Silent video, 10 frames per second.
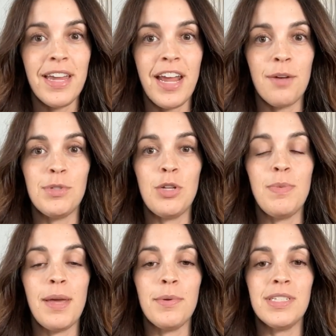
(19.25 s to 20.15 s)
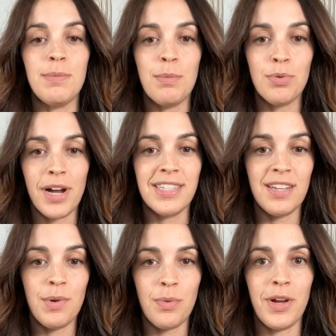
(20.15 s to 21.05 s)
and helps you be able to be
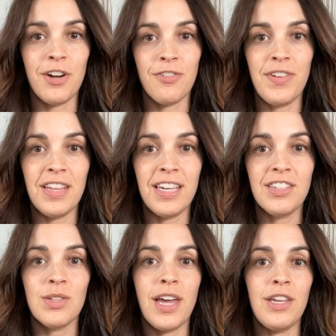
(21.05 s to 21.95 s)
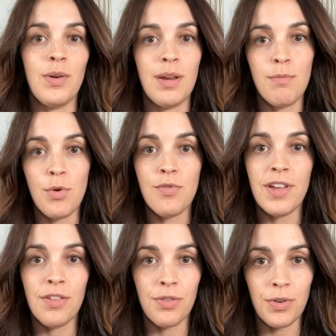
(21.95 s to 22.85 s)
present with what you're feeling so that you can move
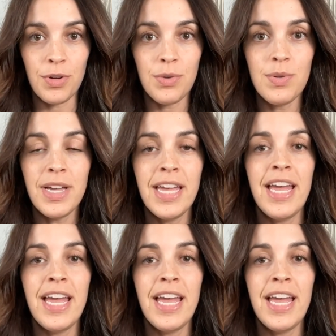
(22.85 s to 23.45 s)
it through